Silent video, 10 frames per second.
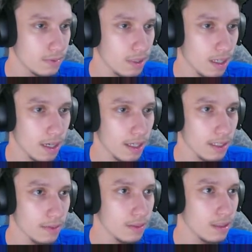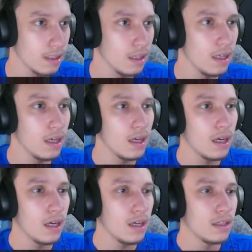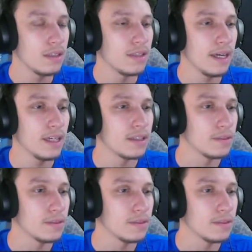Alright. Damn.